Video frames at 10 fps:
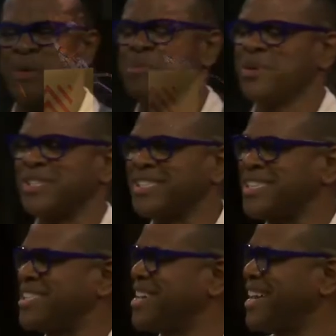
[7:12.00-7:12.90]
one person
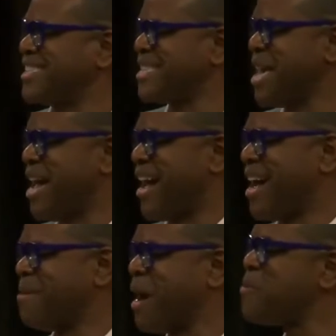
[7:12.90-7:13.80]
said to us,
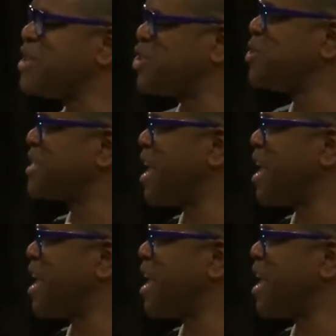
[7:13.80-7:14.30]
uh, I wish you had